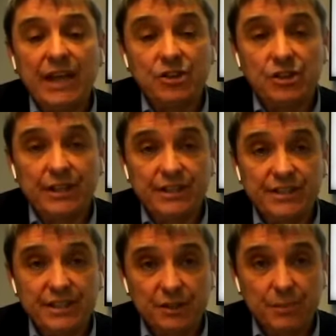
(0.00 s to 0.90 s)
engine
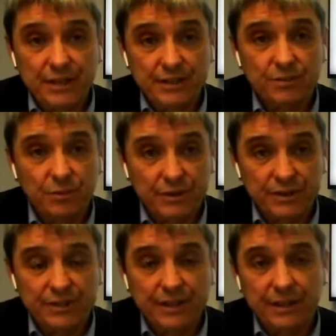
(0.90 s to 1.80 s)
leasing space with
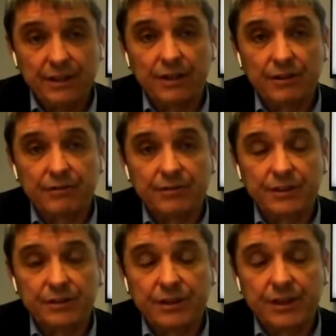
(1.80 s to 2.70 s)
the sale of
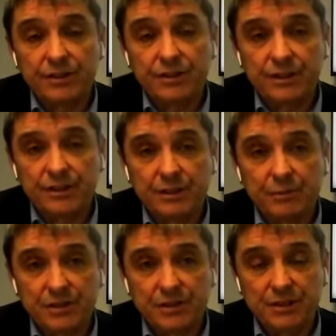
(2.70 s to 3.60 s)
their engine
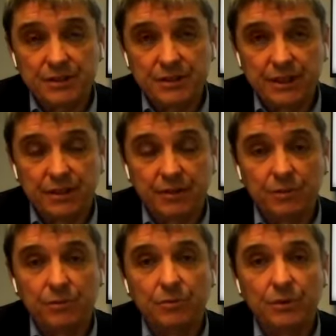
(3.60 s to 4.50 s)
leasing business together
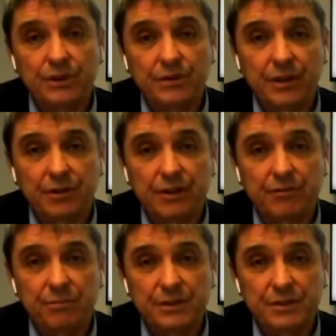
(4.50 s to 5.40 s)
with their
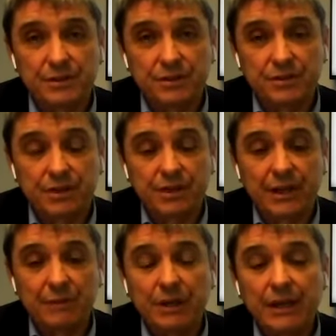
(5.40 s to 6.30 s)
aircraft business to
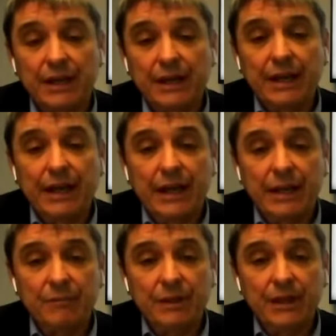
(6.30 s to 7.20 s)
AerCap,
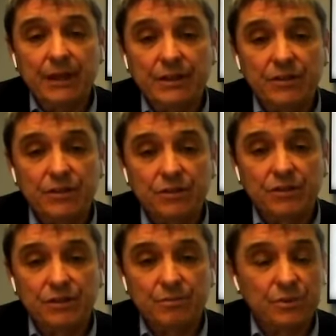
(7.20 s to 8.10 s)
it
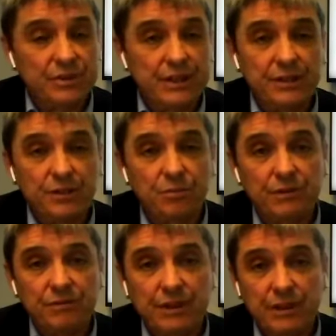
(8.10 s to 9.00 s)
does present,
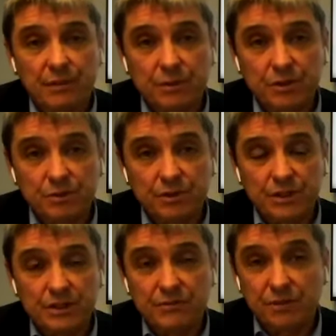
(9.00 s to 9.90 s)
we feel,
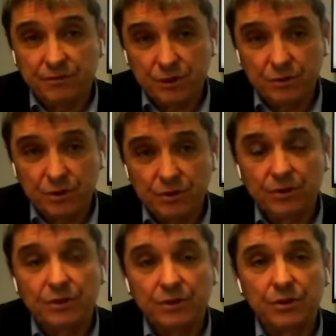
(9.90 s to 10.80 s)
opportunities for the
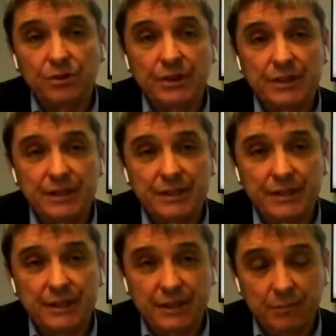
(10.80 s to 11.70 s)
future, though I think
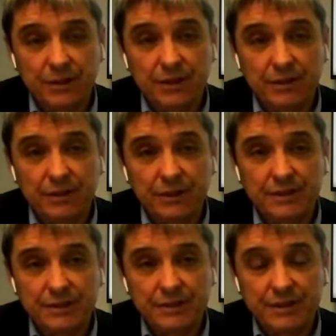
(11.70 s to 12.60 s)
it's a little bit early
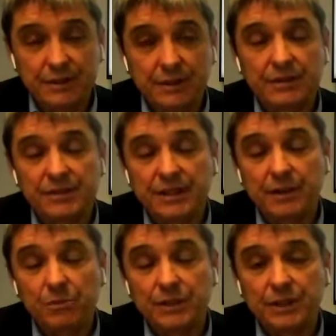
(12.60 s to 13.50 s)
to
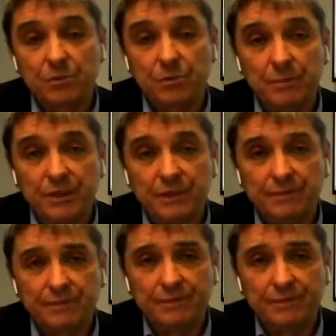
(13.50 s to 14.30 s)
say what they will be.